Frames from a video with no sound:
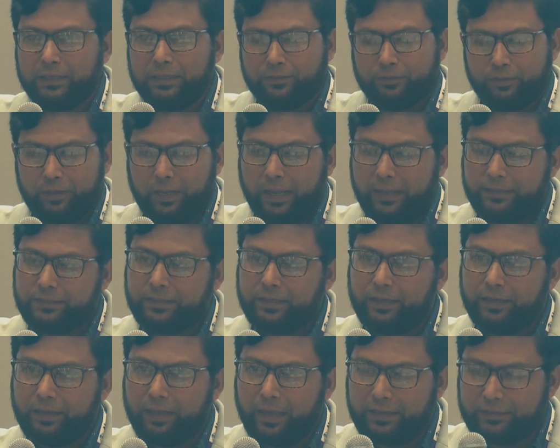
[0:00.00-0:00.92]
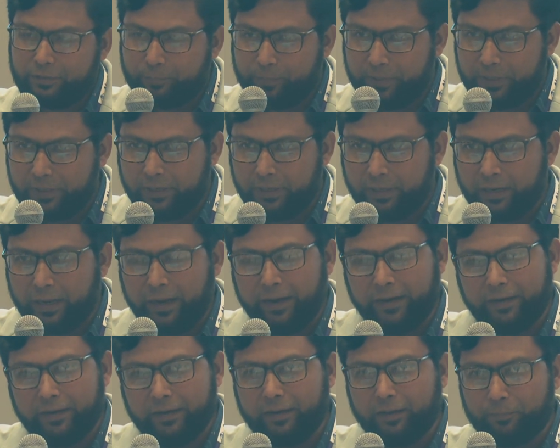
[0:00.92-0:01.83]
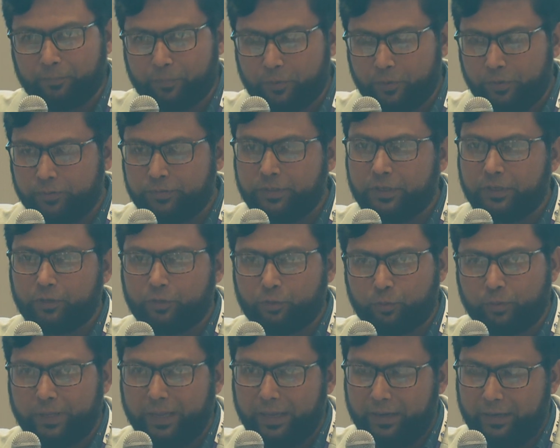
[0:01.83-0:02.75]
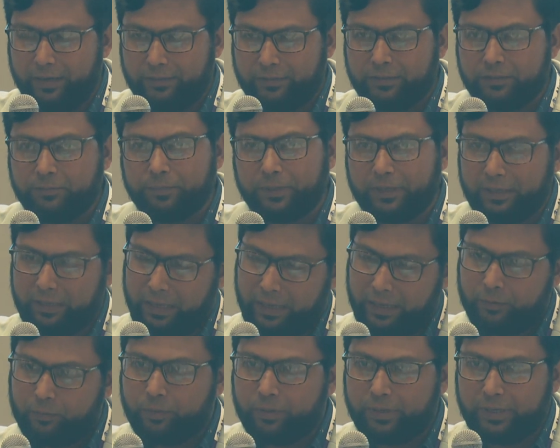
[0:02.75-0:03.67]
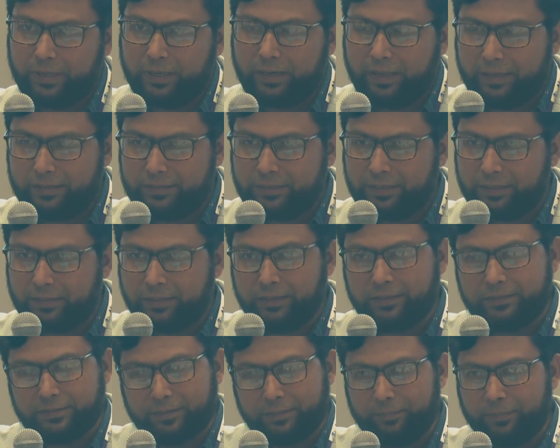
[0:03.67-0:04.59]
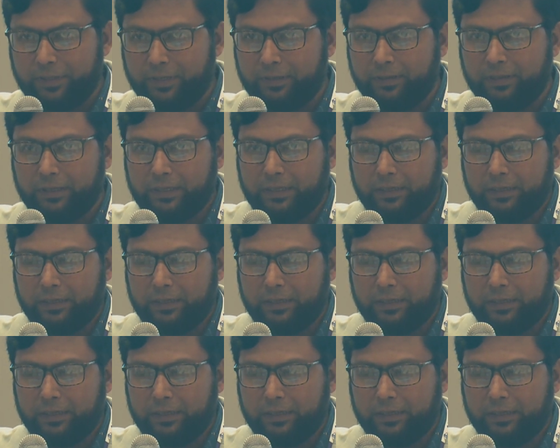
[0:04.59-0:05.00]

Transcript: So as a, as a beginner I ended up producing two dialysis but I could realize that there is something